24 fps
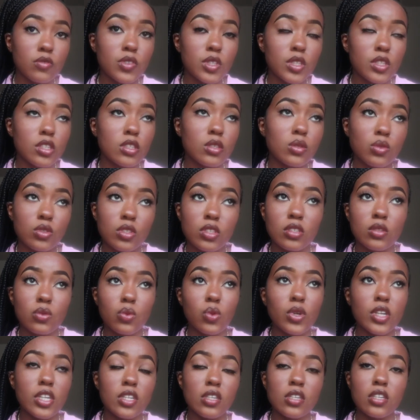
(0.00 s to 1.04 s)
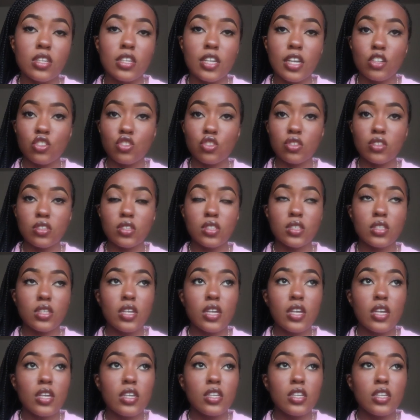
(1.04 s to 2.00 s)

video instead of waiting and I'll just,